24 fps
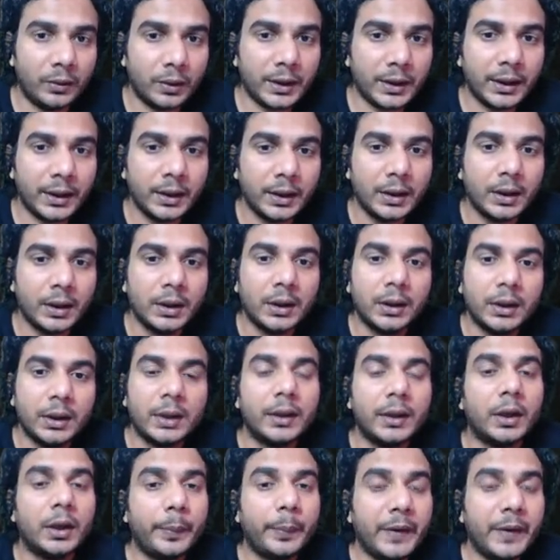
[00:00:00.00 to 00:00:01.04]
Okay.
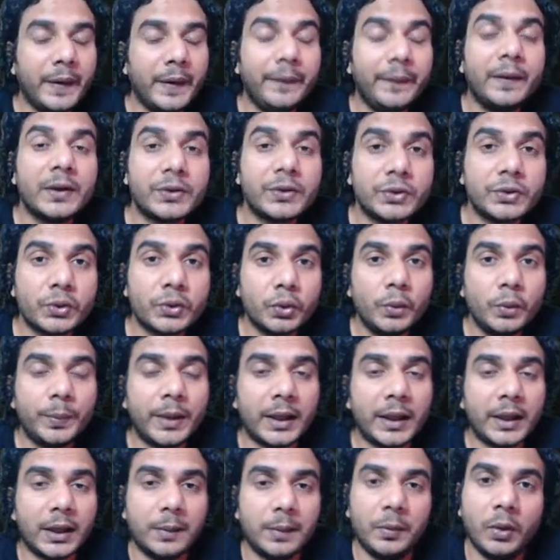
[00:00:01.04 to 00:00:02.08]
Now previous two
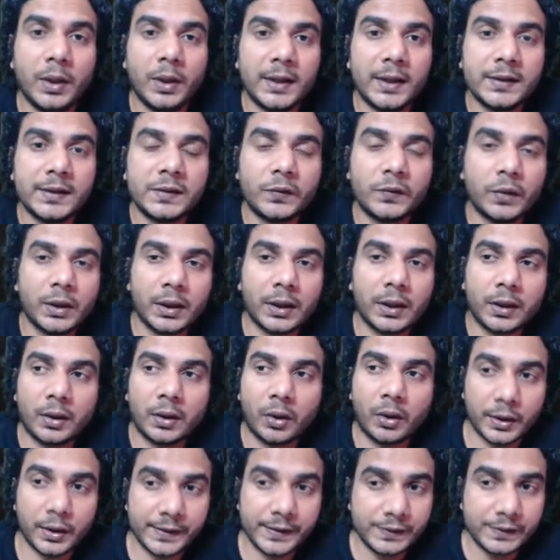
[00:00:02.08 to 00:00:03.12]
parabolas were
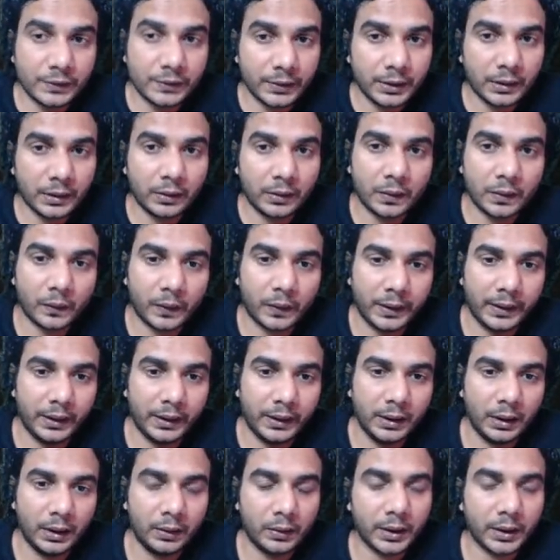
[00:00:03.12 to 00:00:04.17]
horizontal or
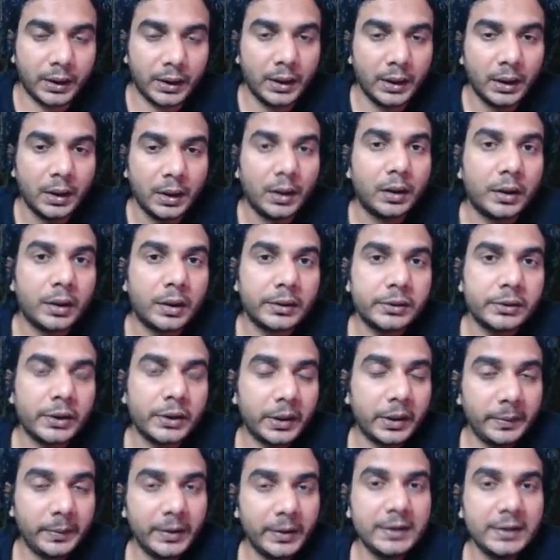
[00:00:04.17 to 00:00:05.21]
vertical. Okay.
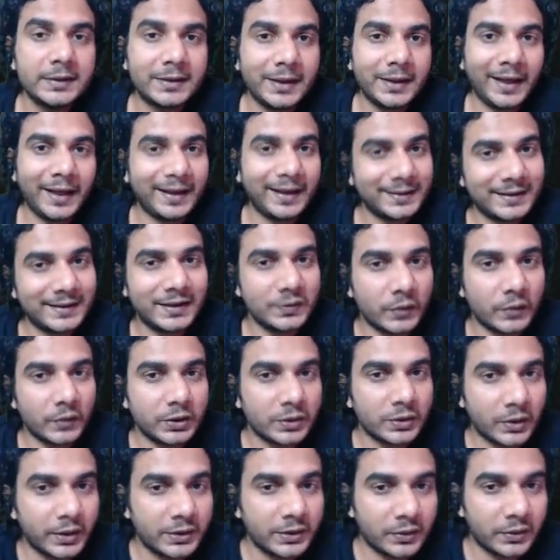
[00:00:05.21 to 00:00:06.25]
Horizontal means axis was
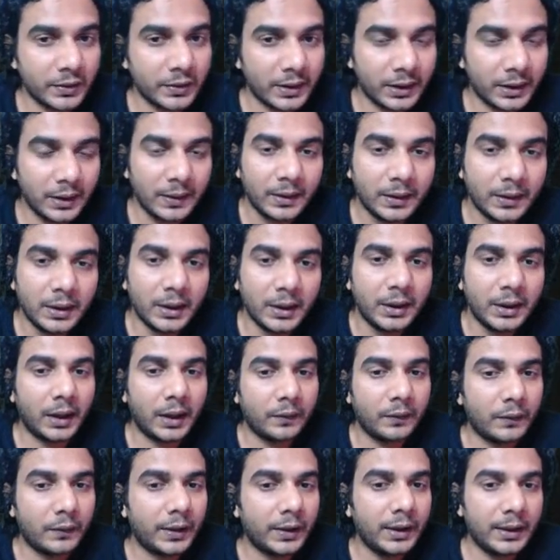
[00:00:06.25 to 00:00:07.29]
horizontal,
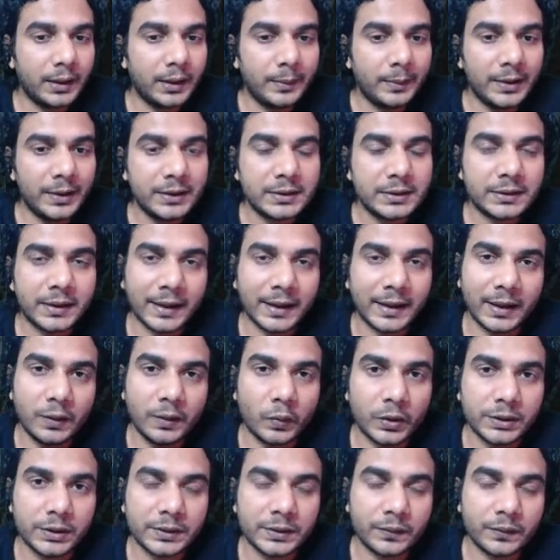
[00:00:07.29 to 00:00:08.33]
and vertical means second
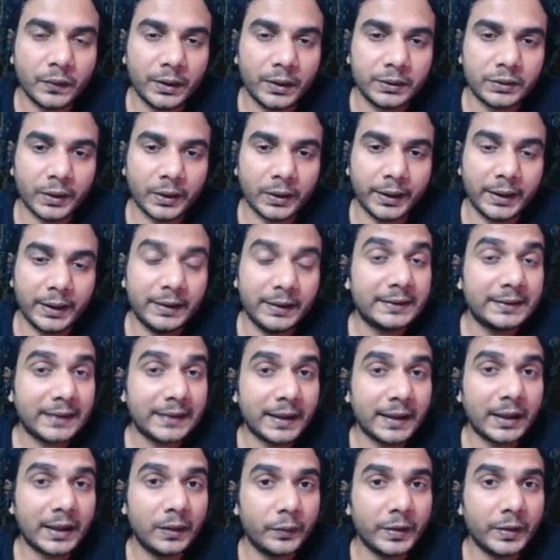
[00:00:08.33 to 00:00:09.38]
was, so in the
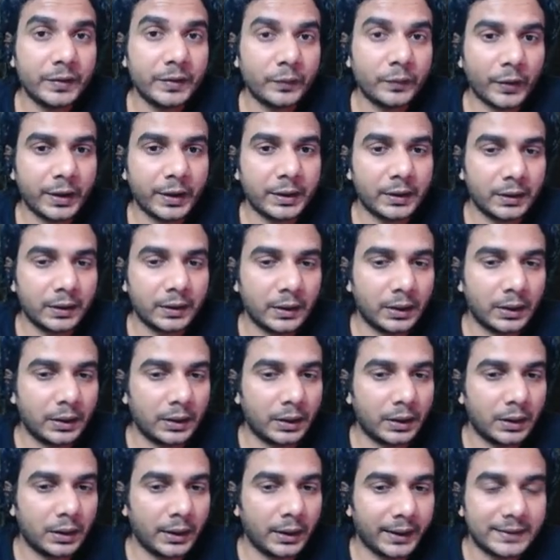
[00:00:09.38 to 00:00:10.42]
second one
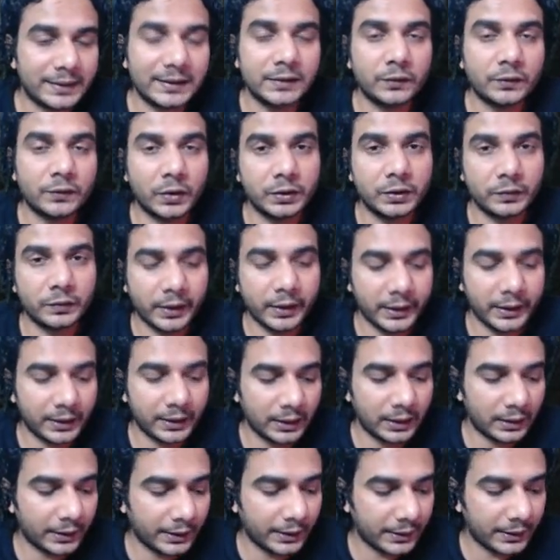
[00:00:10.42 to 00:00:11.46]
axis was
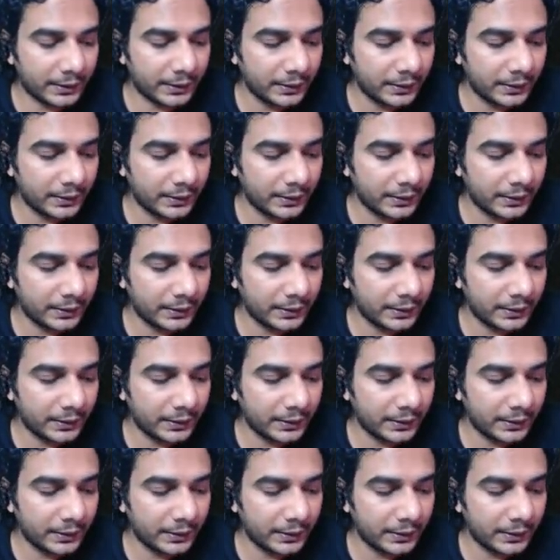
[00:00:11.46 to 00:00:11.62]
vertical, right?